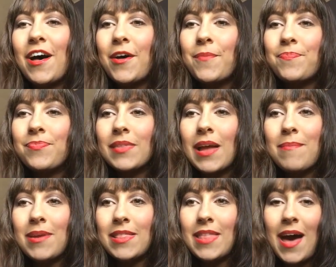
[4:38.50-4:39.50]
um, I
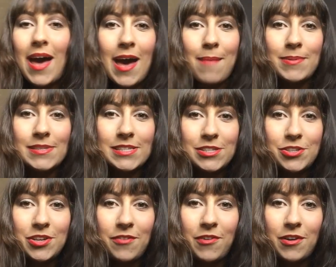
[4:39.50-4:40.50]
mean, that happens in
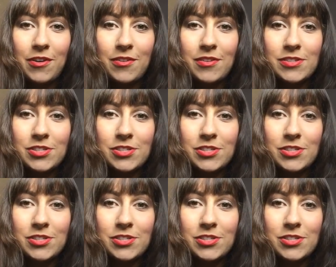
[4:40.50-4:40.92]
two different